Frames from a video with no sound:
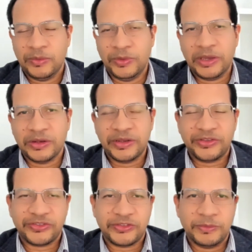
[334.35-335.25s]
We
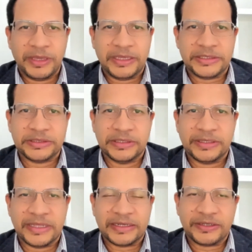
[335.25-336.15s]
underestimate
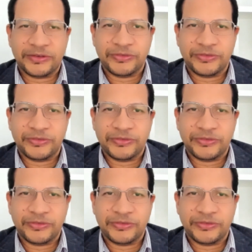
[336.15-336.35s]
that